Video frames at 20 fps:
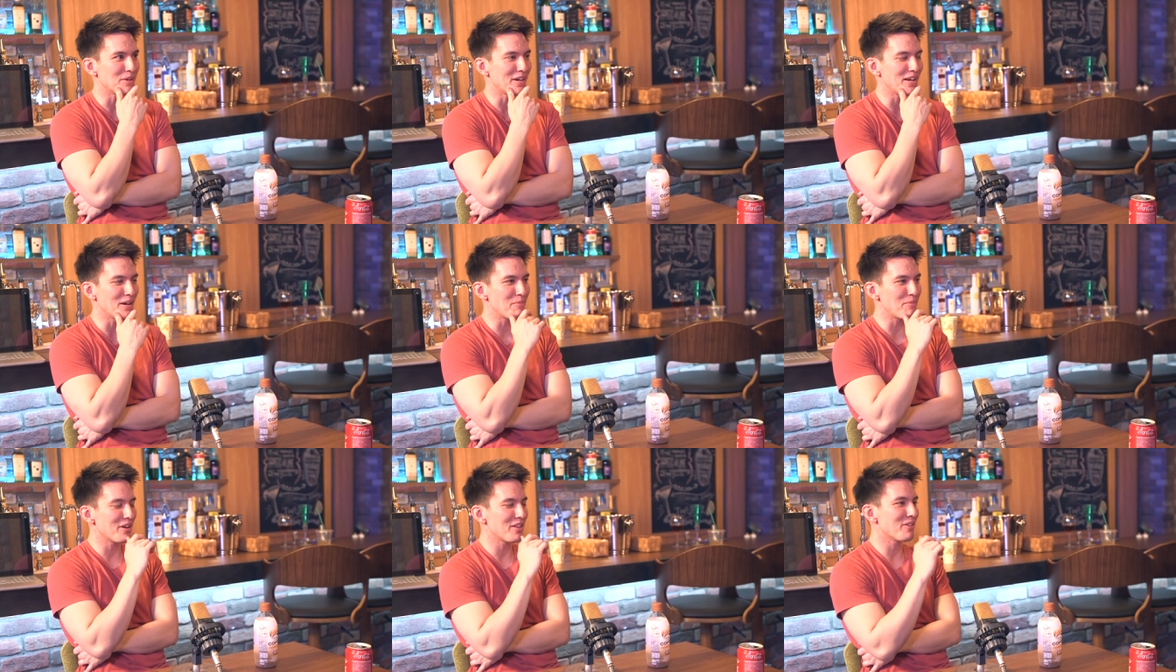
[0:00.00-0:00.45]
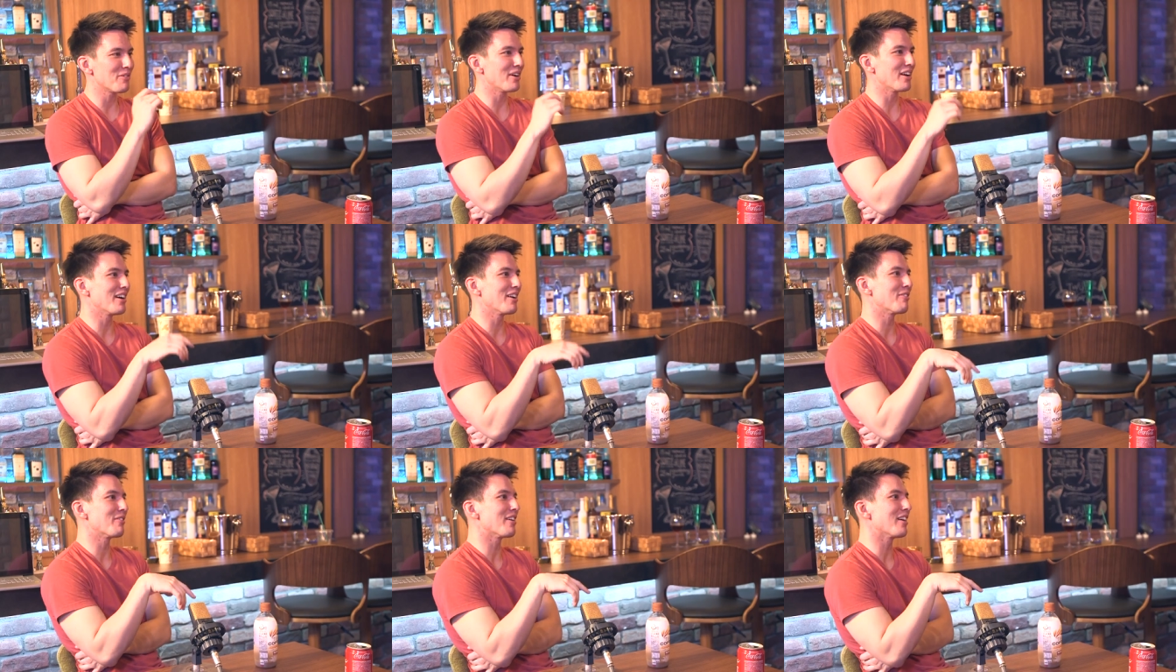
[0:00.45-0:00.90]
But by the
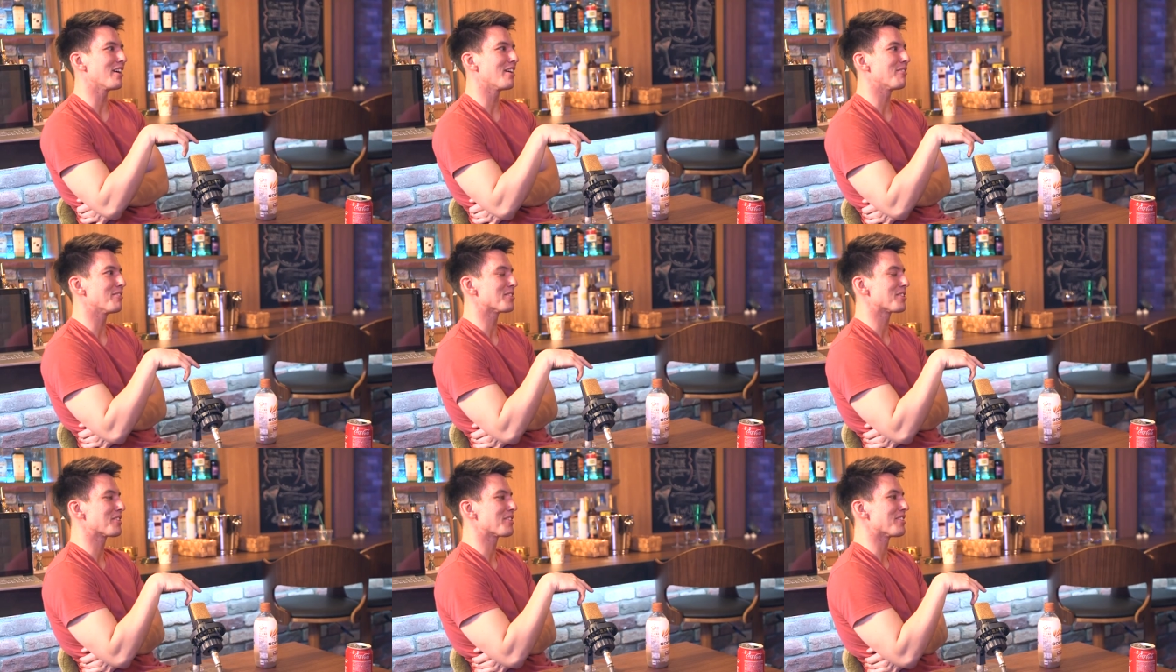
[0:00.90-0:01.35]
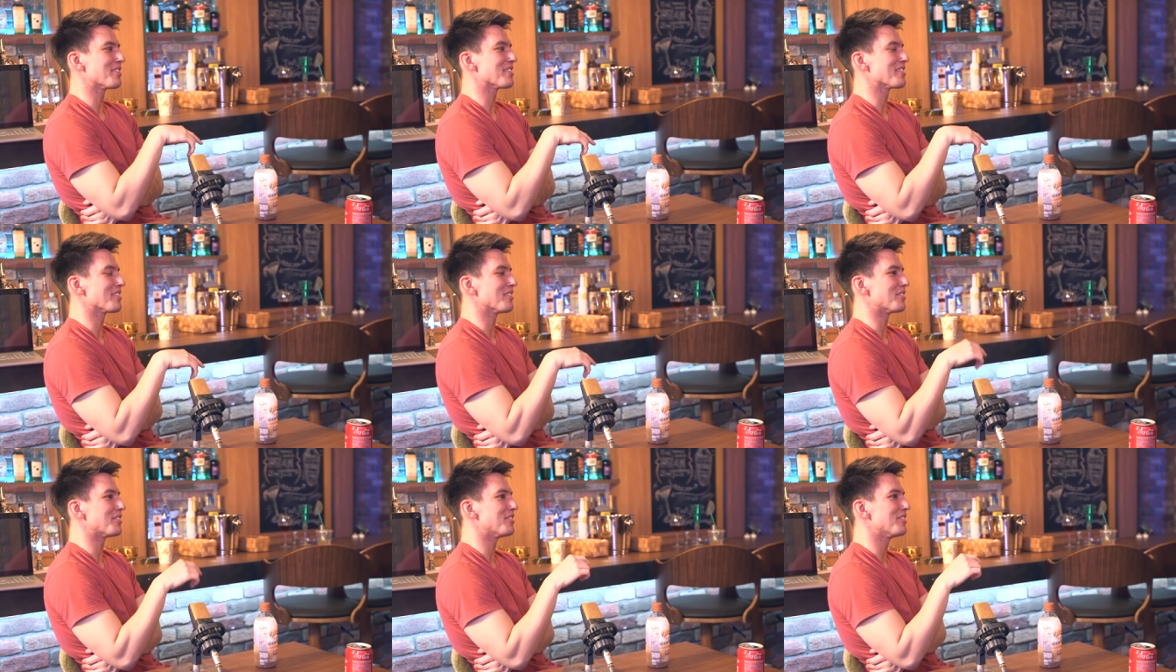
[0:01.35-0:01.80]
way, I was
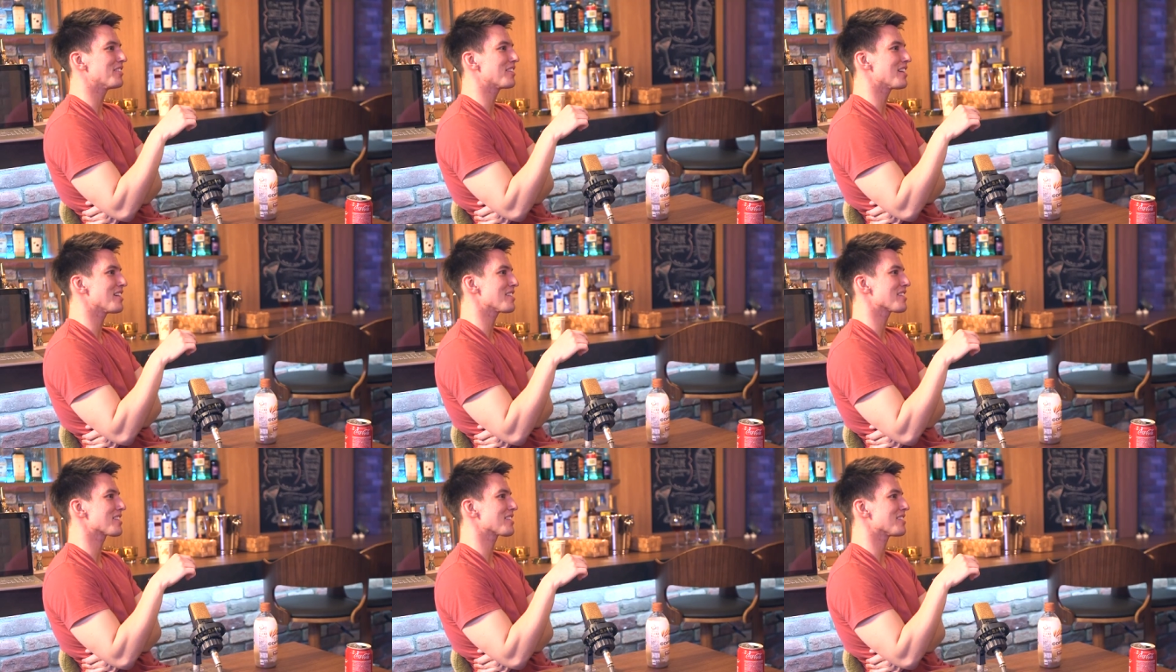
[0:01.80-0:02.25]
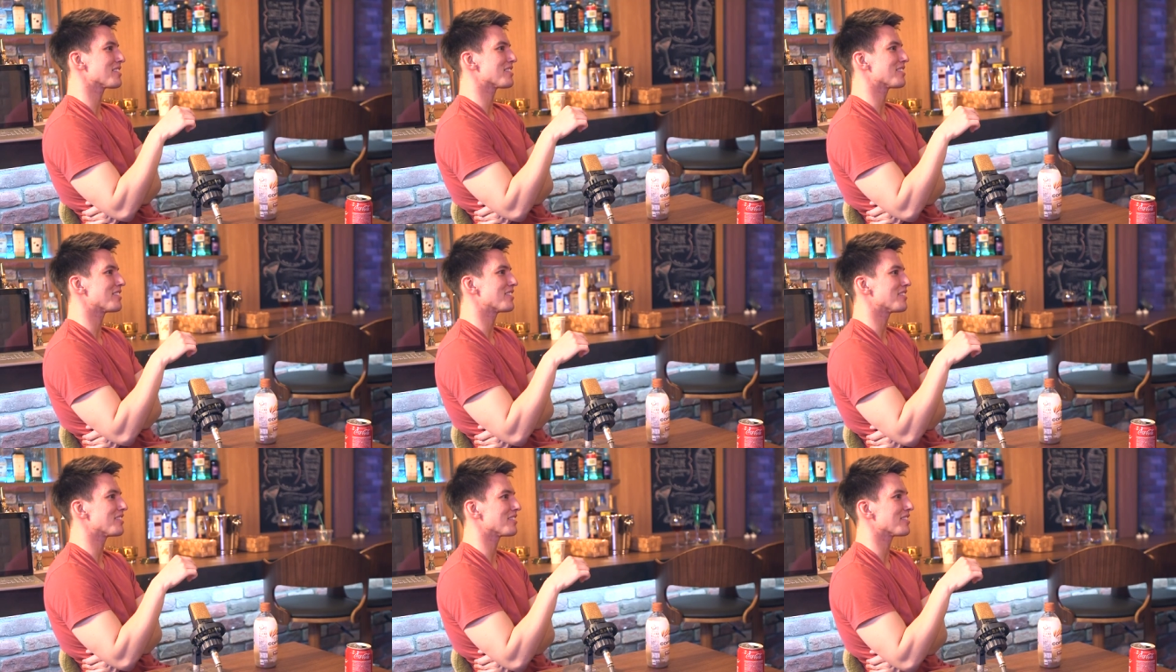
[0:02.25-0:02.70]
curious though. Do you guys
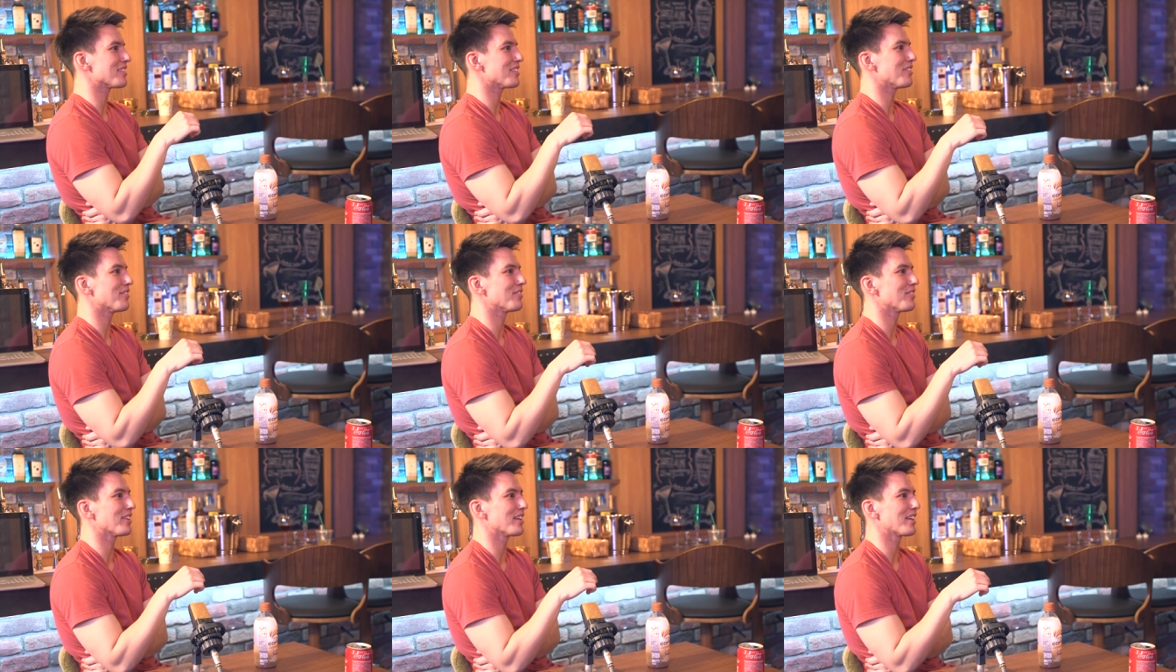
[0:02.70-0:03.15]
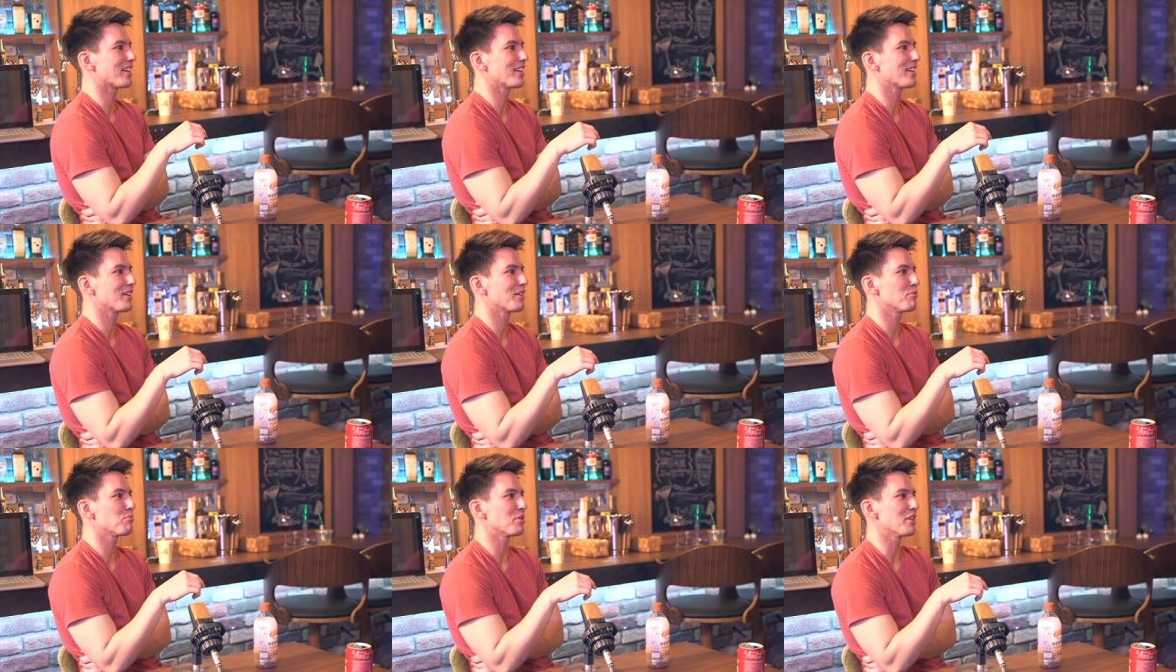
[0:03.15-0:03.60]
consider yourself like
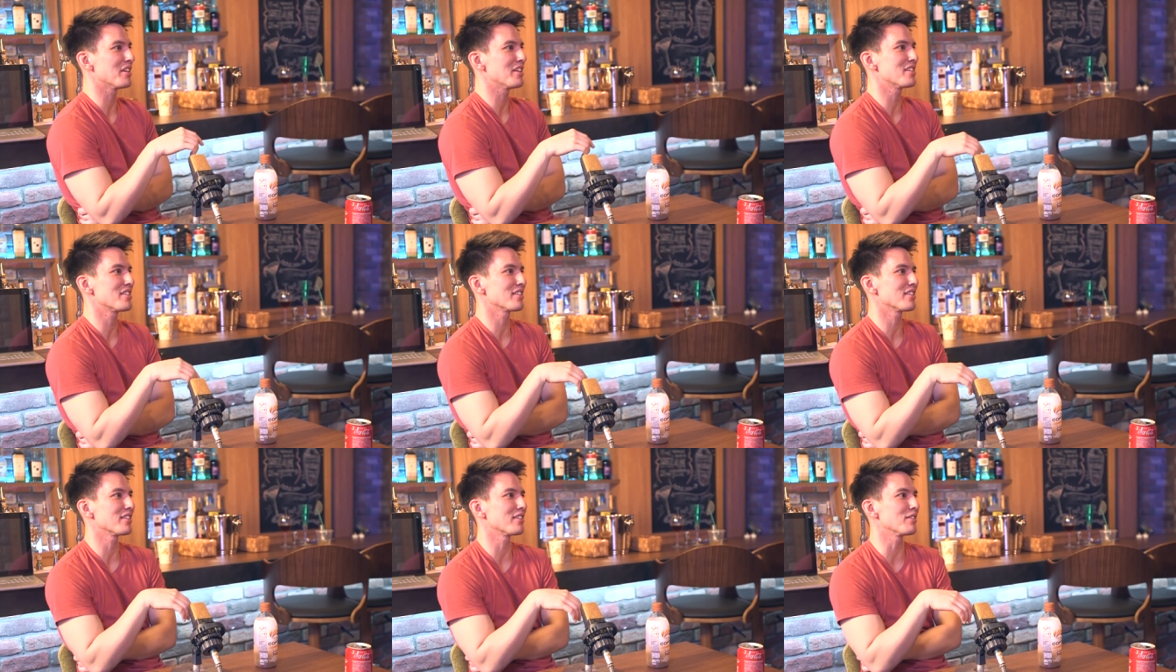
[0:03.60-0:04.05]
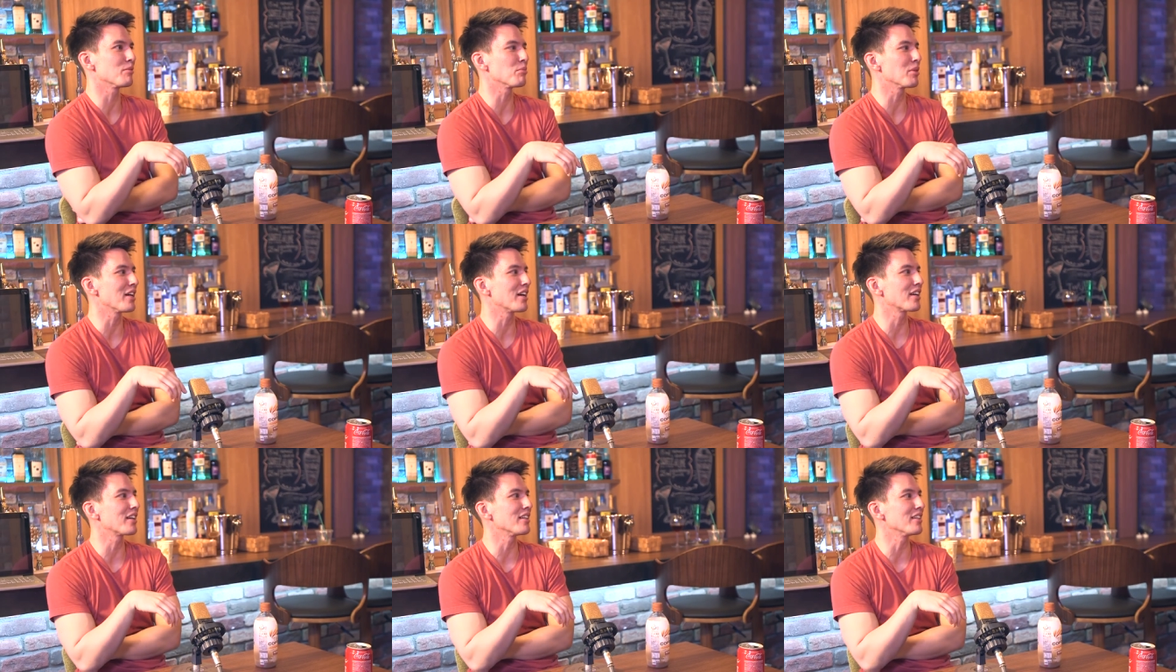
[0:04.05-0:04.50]
Blasian or
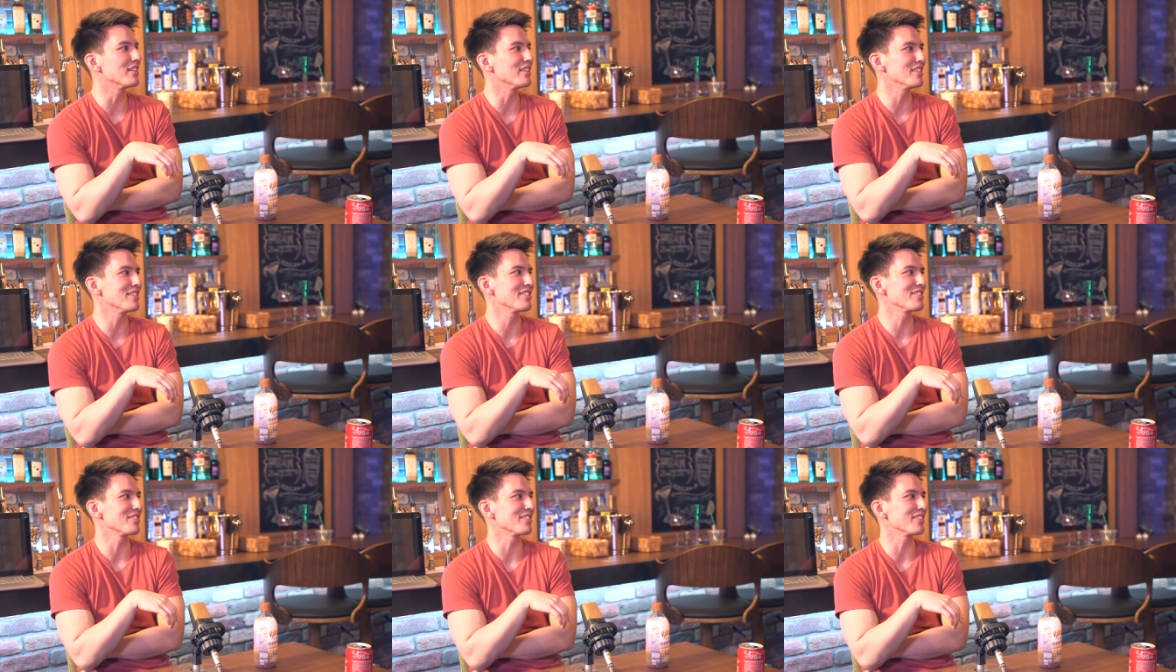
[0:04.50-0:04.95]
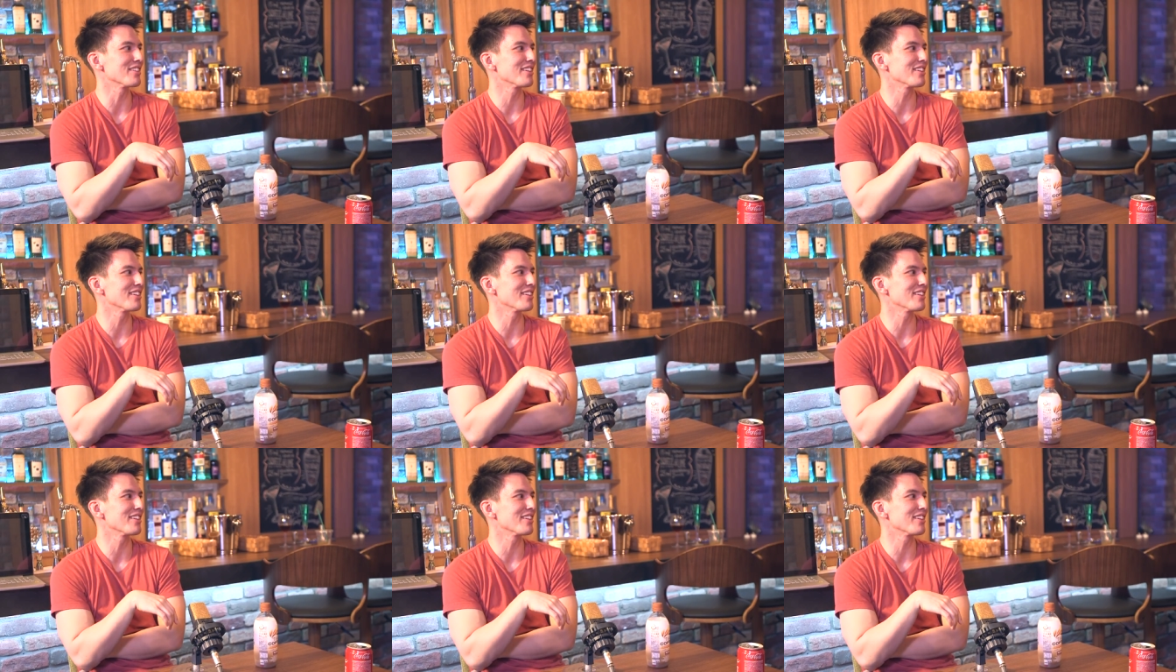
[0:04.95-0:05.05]
Blackanese